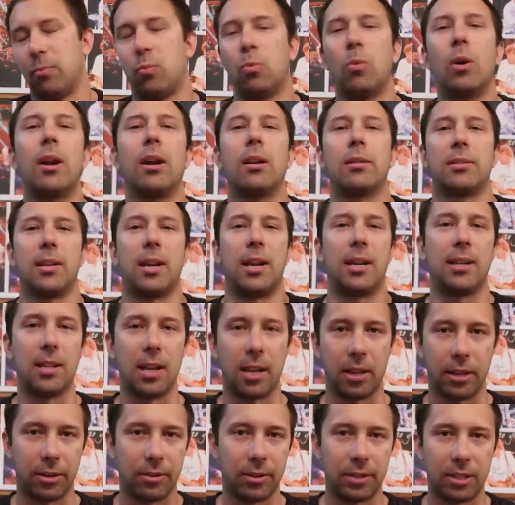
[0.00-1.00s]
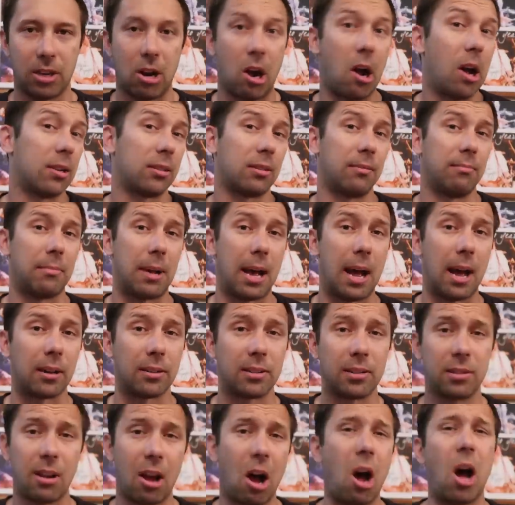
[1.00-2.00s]
What else can I tell you? It's an awesome
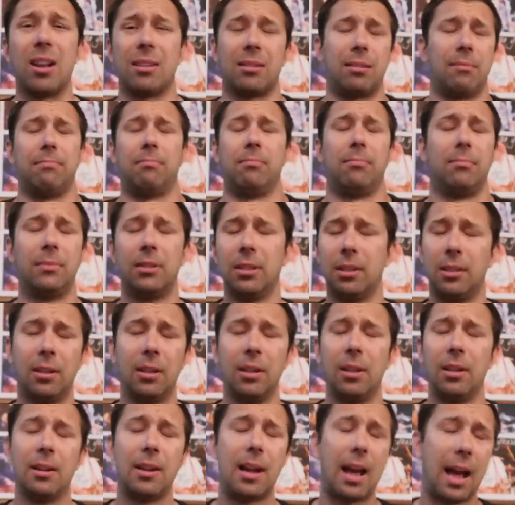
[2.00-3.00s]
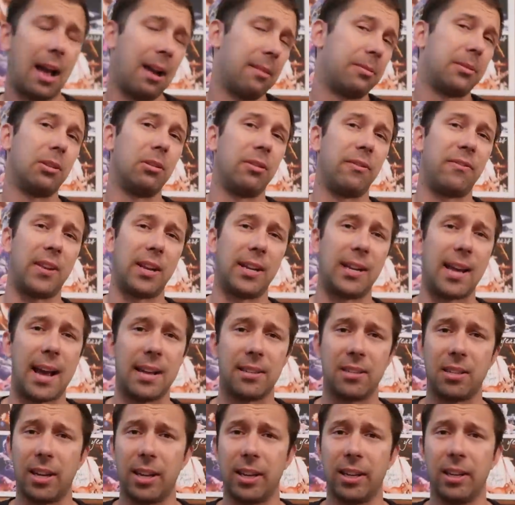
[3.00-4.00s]
box, awesome, absolutely
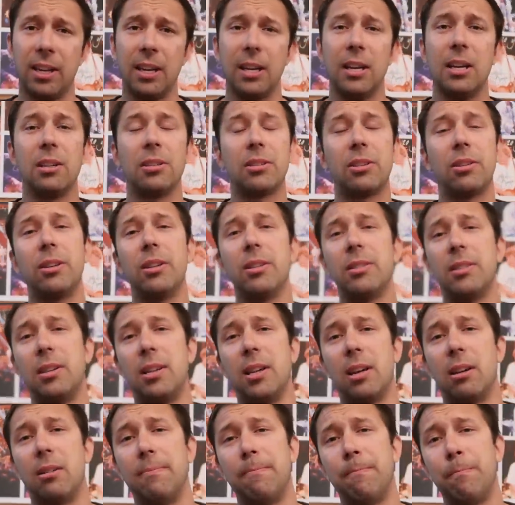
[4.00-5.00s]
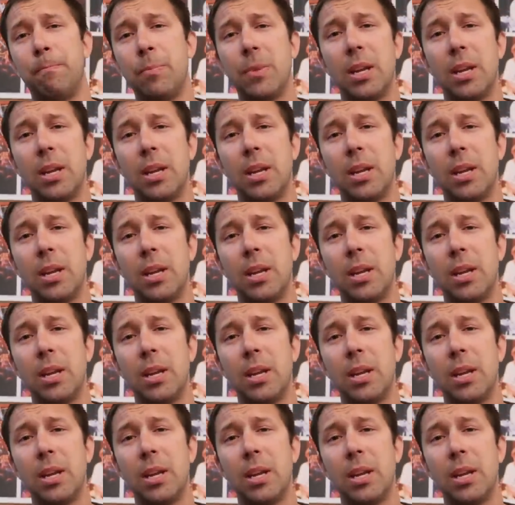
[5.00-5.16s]
fantastic. So here's the deal.